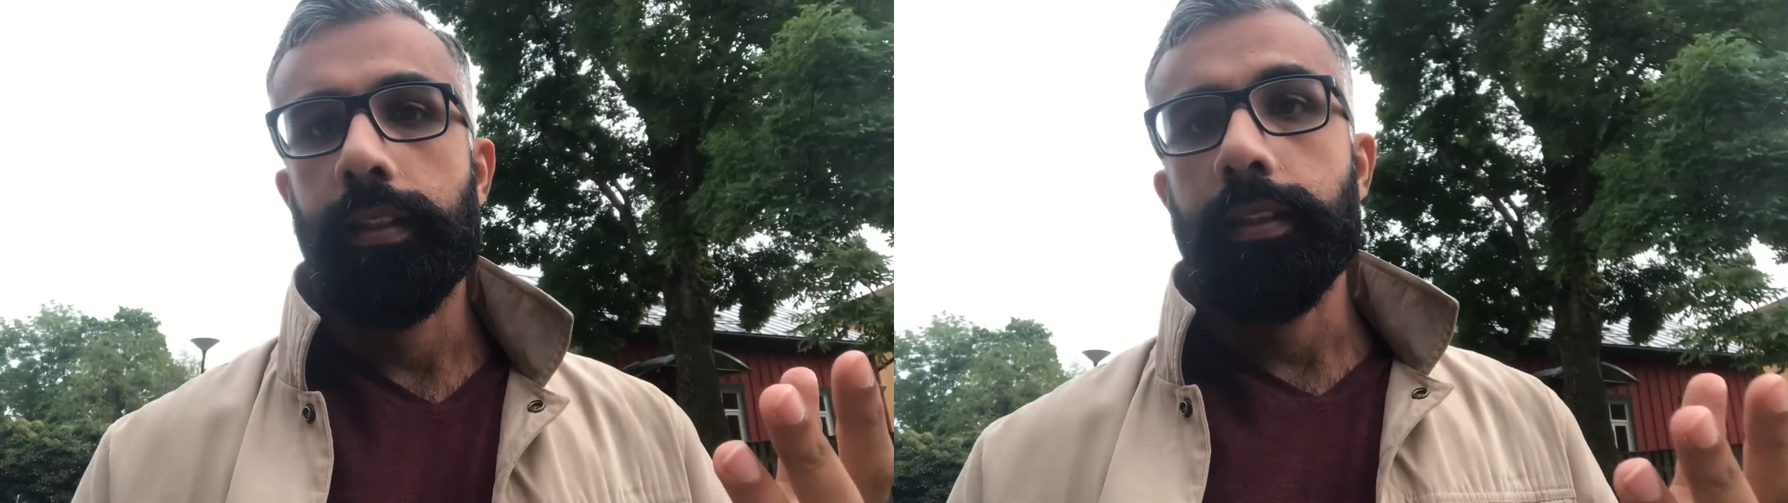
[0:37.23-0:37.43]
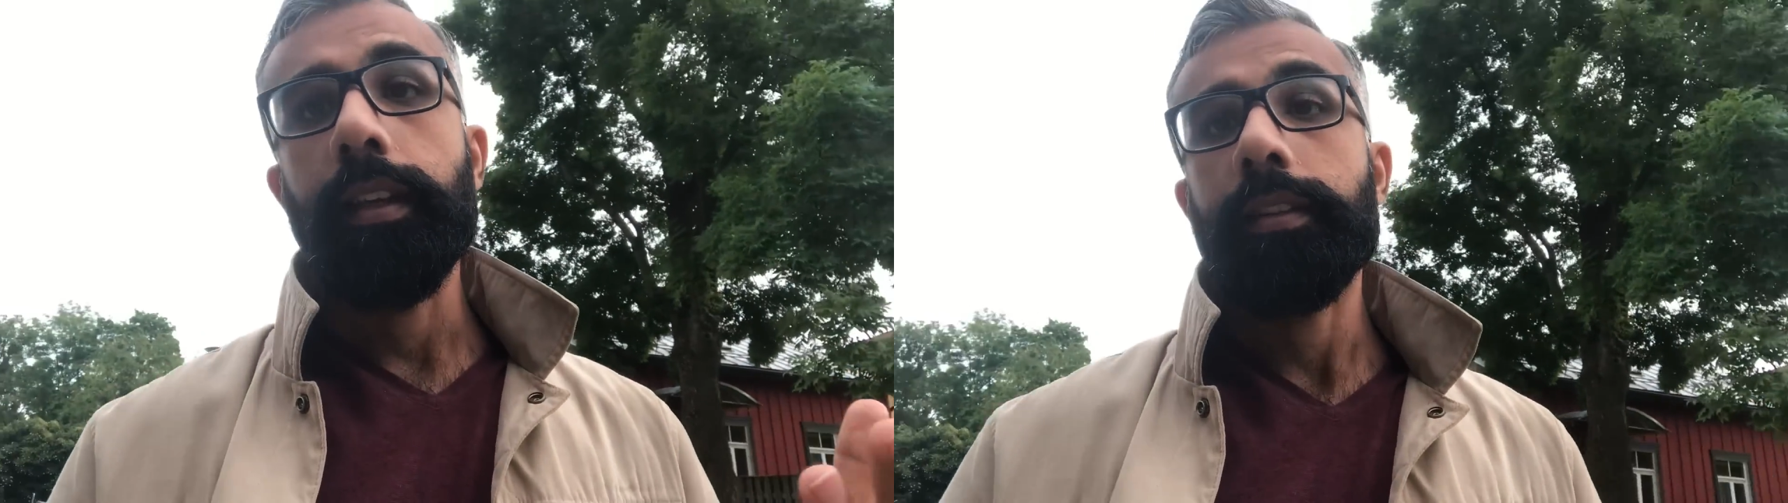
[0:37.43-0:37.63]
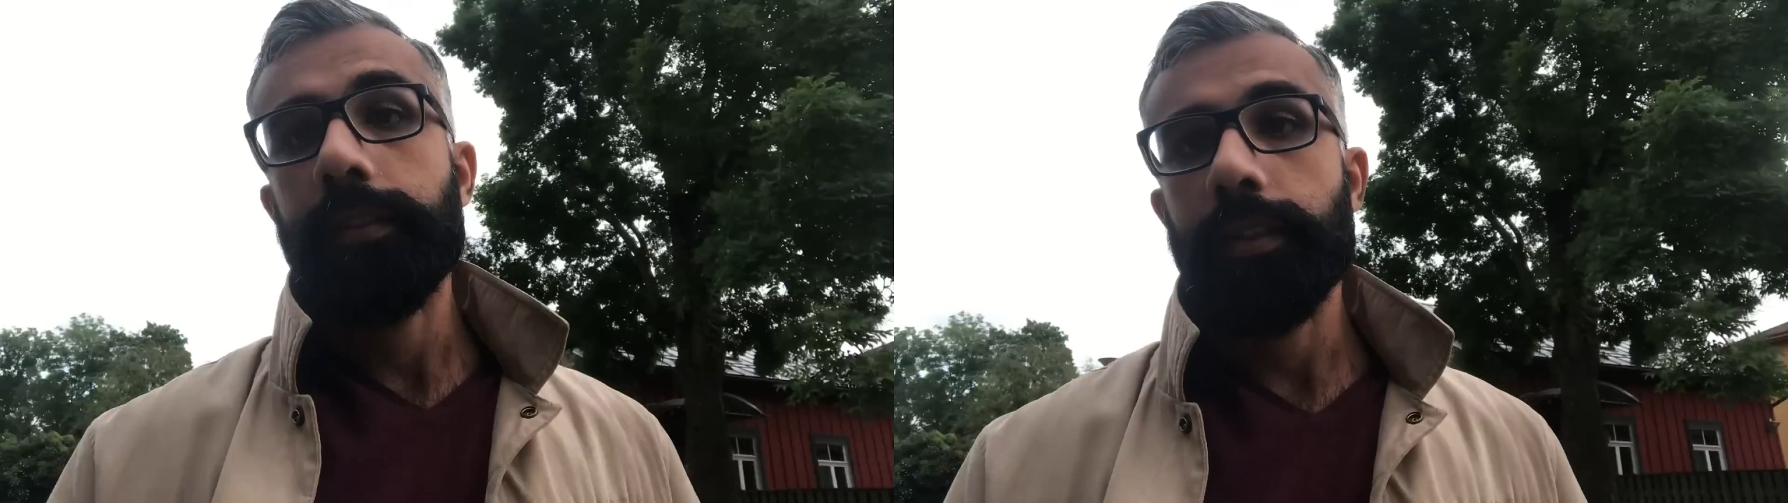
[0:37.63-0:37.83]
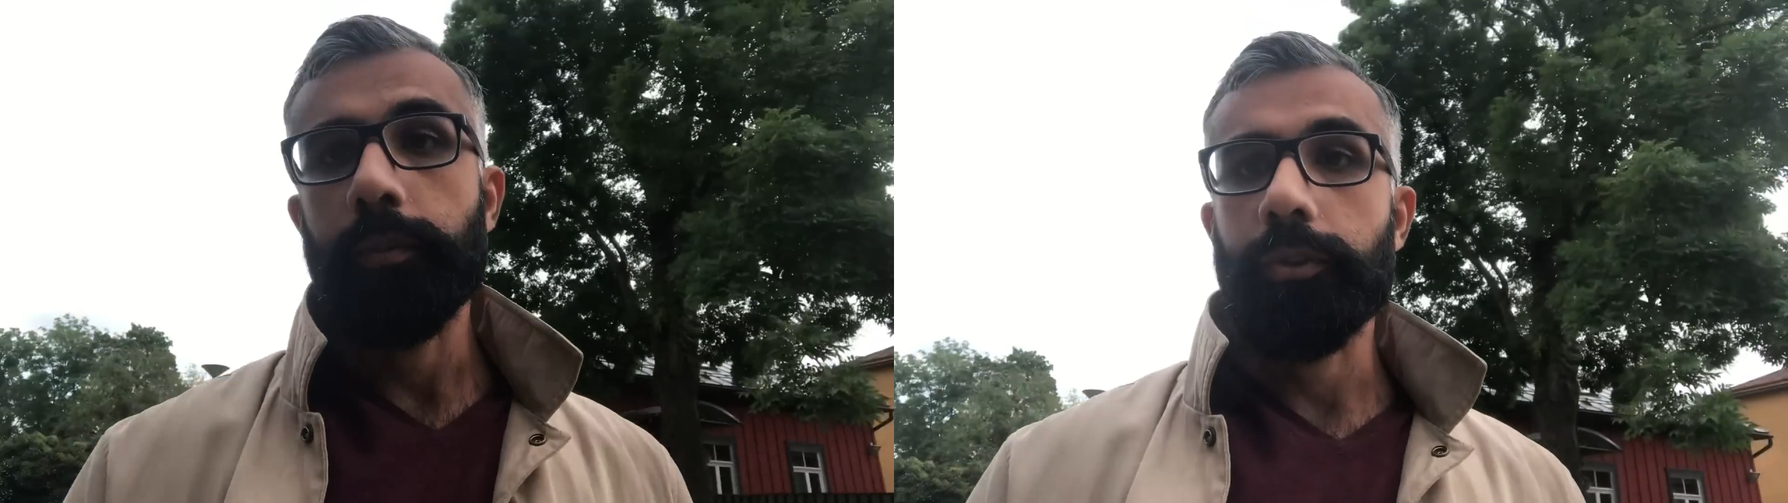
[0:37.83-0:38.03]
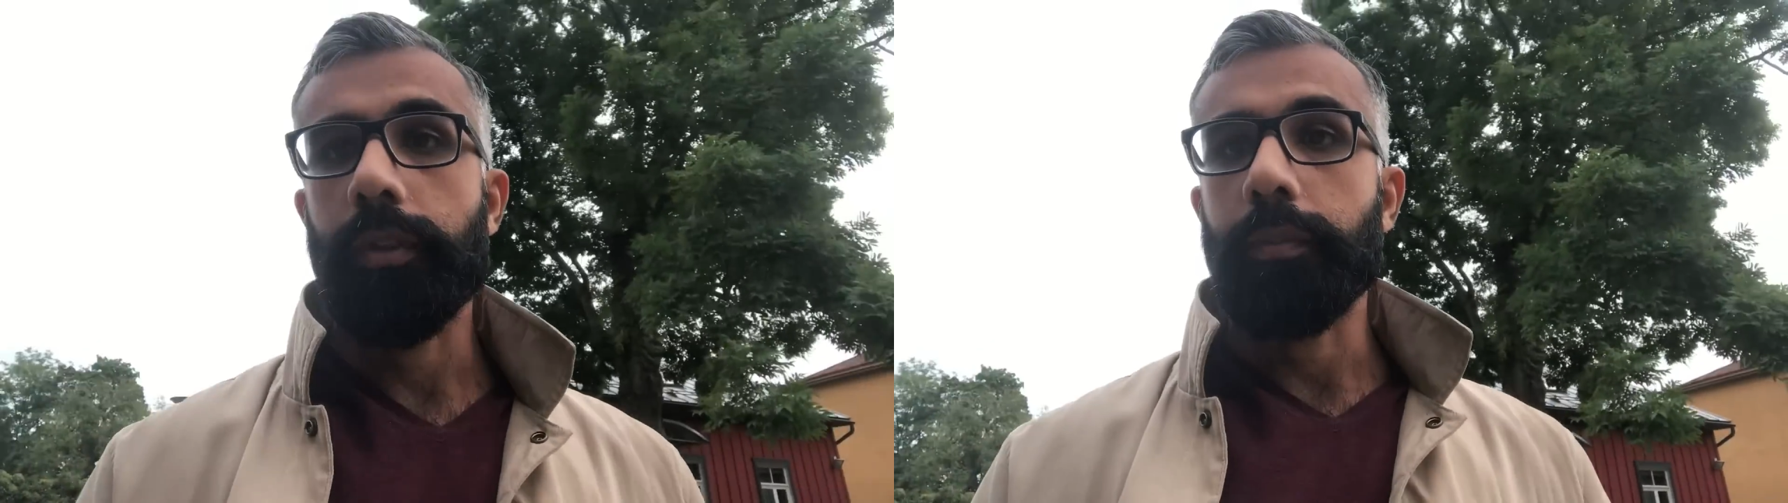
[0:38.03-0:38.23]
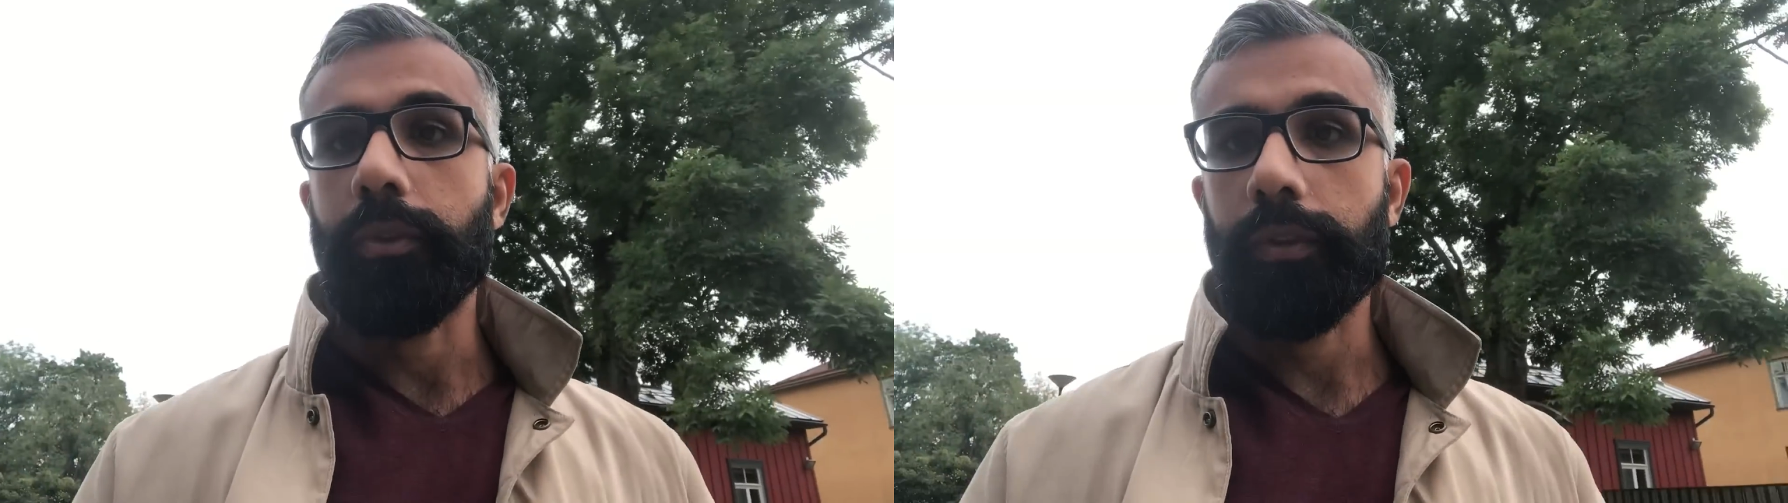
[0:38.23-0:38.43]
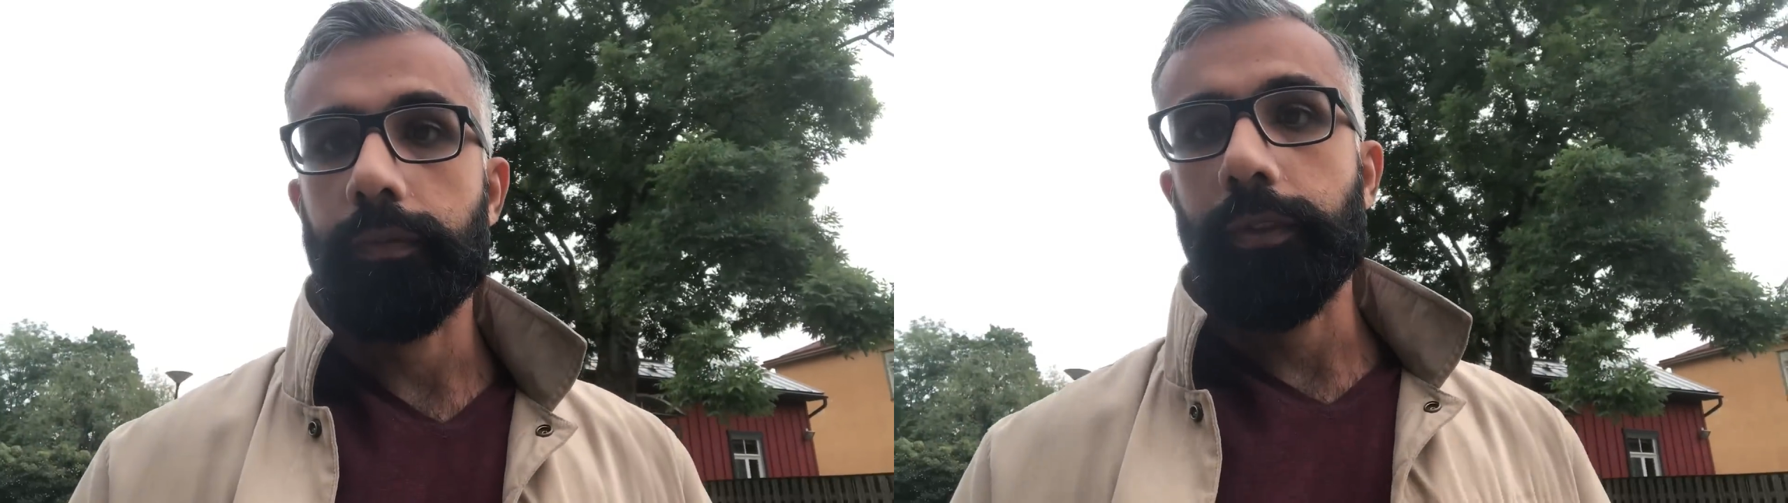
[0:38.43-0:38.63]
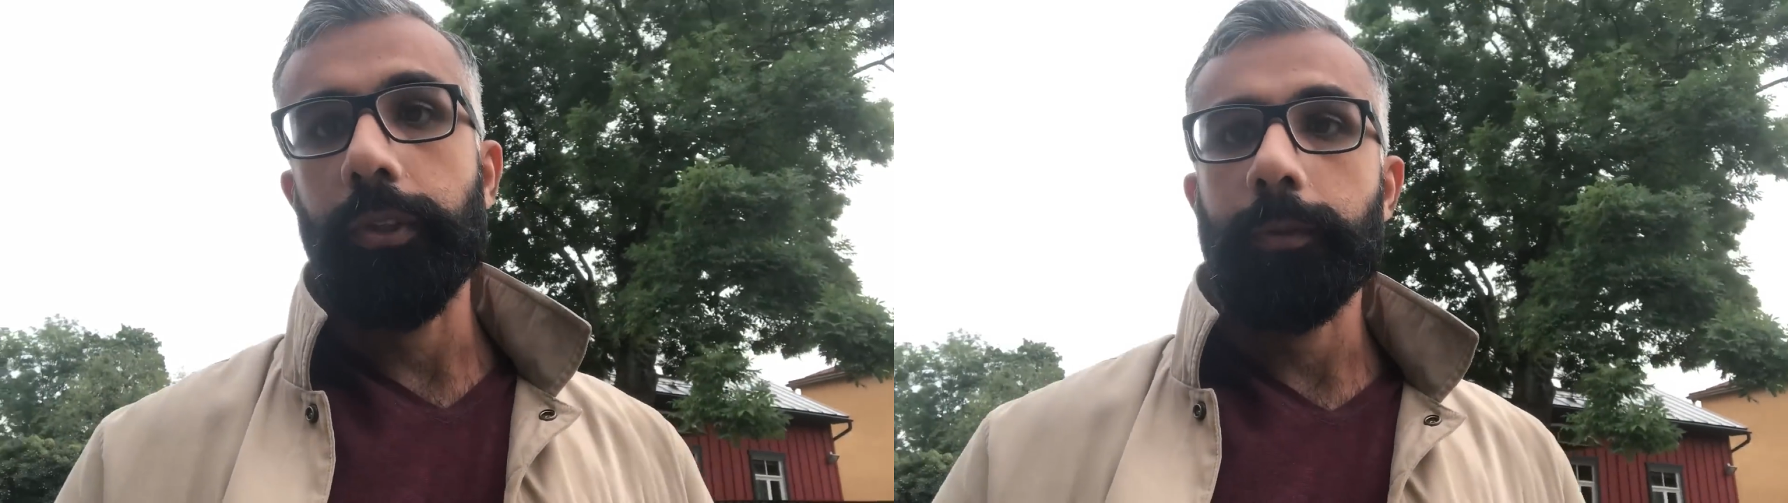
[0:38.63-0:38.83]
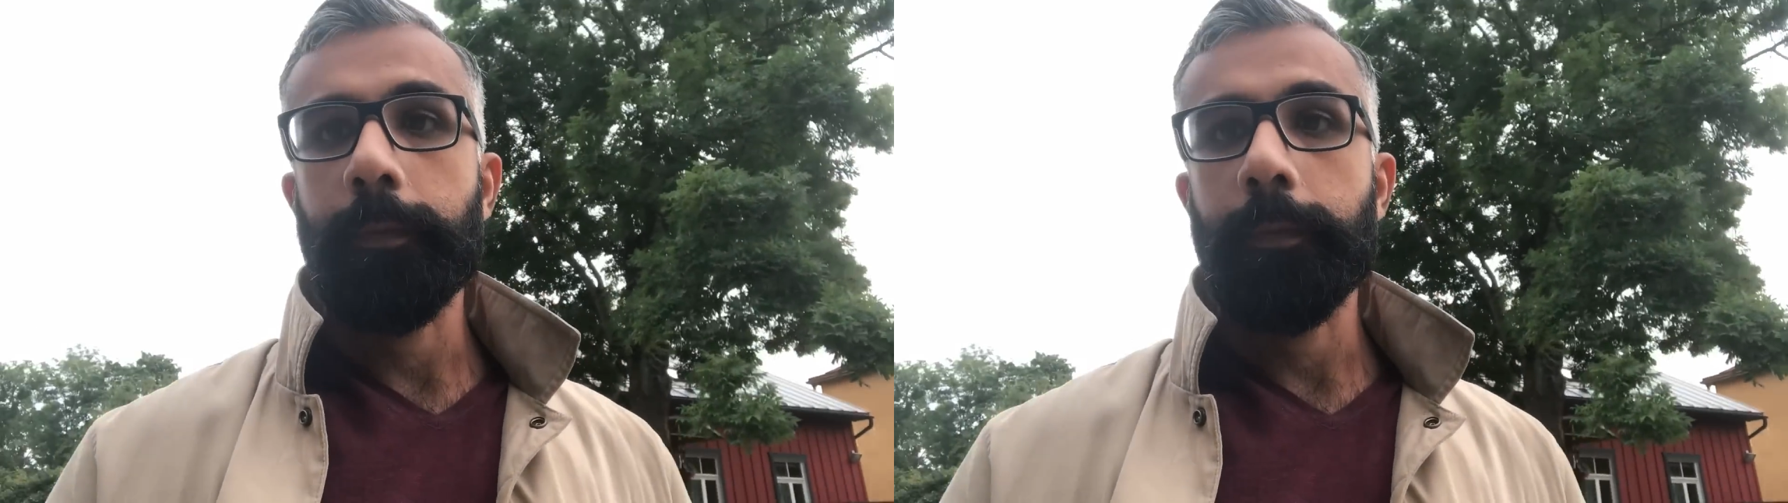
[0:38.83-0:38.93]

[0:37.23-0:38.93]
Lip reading: that is the most important for you.